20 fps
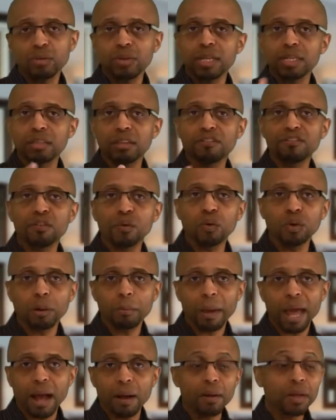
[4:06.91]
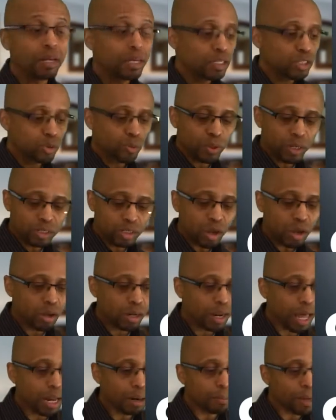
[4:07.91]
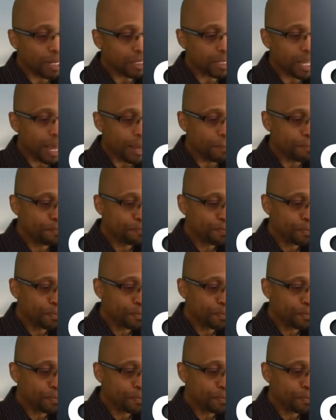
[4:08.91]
You get the full amount. So we're going to talk a lot about that.